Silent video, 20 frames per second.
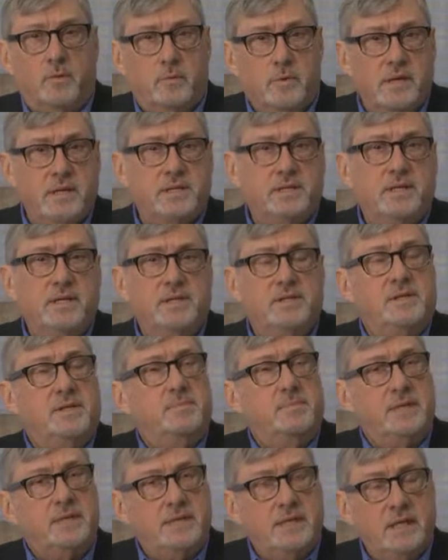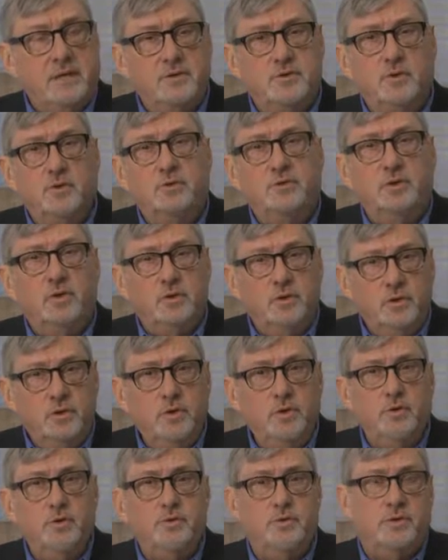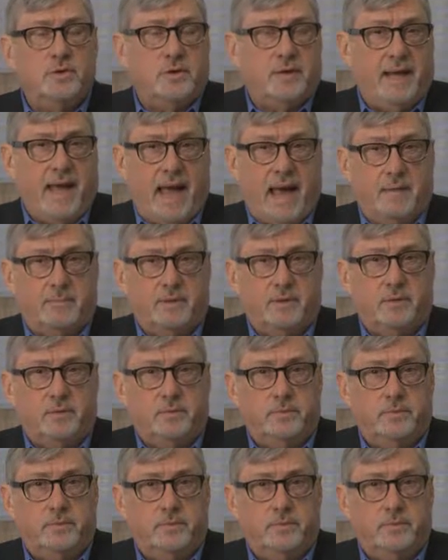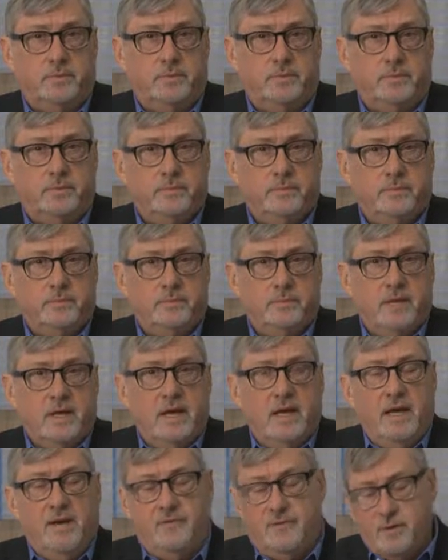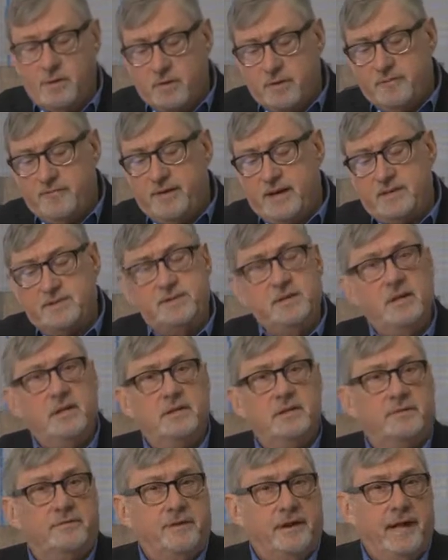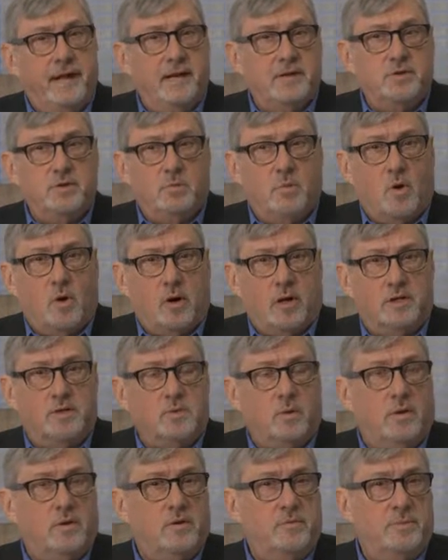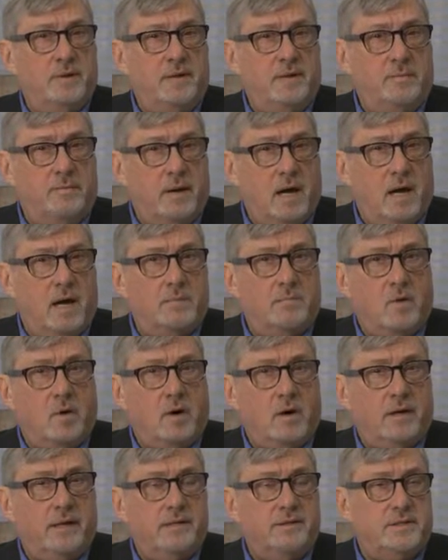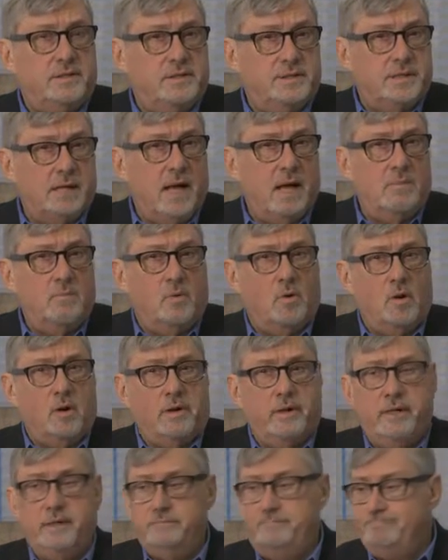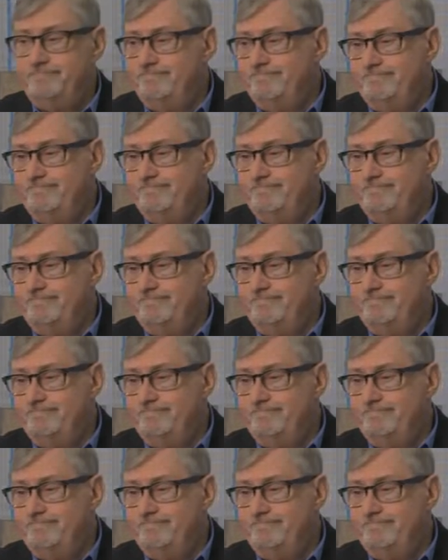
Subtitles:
Risk is the potential to lose your capital. If you're invested in the financial markets, whether it be the bond market, the stock market,